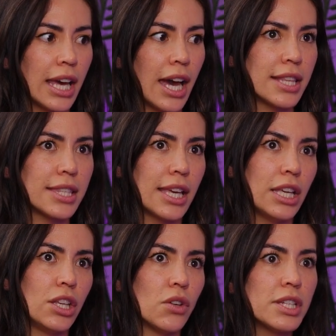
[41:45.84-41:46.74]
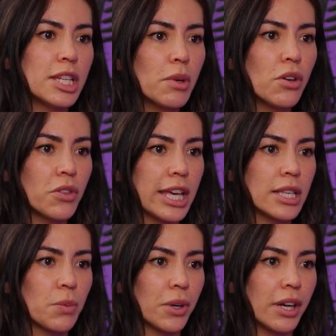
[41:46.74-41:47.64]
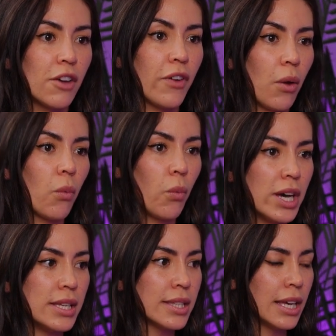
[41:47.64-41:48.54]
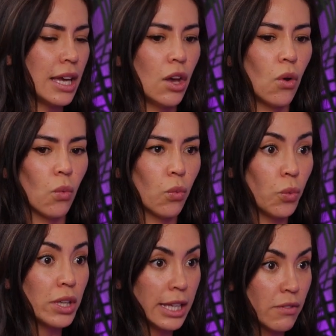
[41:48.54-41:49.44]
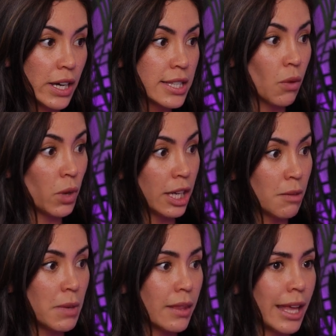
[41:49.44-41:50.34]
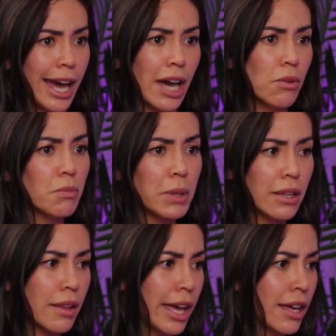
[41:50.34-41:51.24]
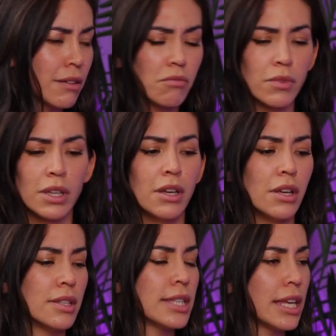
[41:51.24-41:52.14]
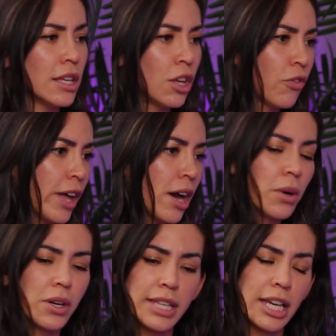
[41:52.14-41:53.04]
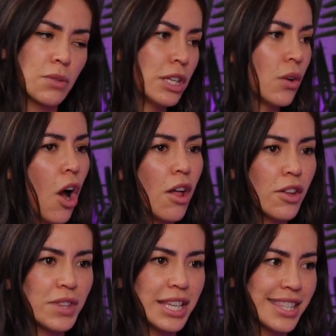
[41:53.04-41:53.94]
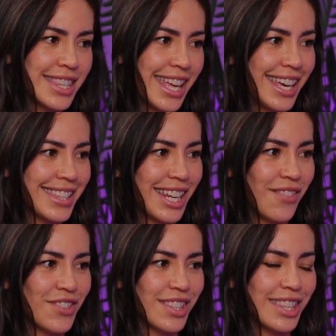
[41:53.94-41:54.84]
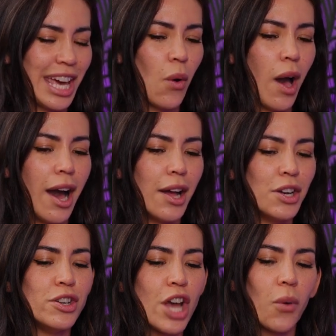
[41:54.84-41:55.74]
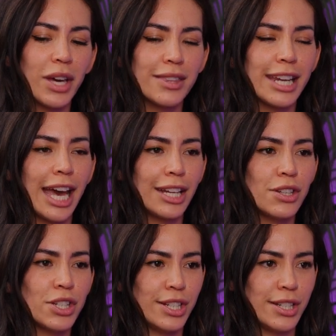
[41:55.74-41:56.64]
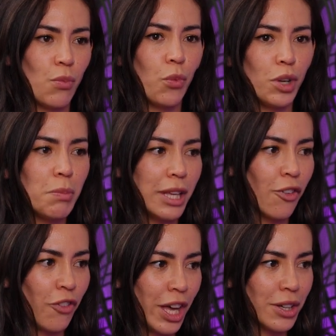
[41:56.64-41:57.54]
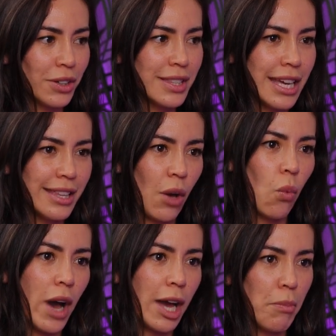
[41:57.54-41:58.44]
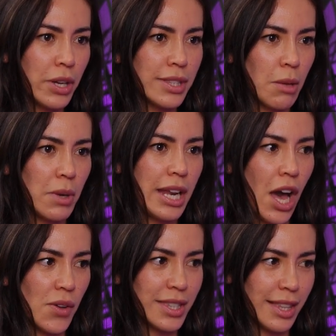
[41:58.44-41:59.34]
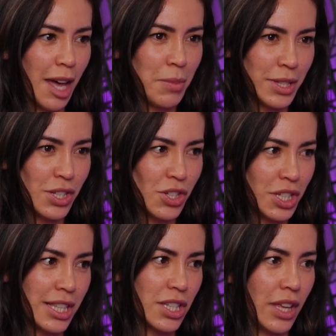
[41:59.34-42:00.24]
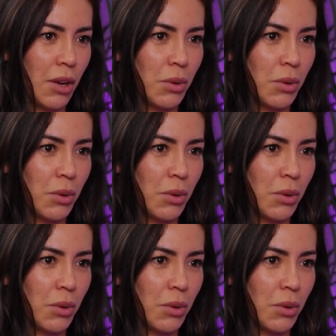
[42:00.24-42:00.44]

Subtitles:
like it's like, the typical things where if I was really invested and want to commit, like I would be like sending you flowers, all of these things. And I'm just like, knowing that I would be a failure in that, like, why put someone else in that position until I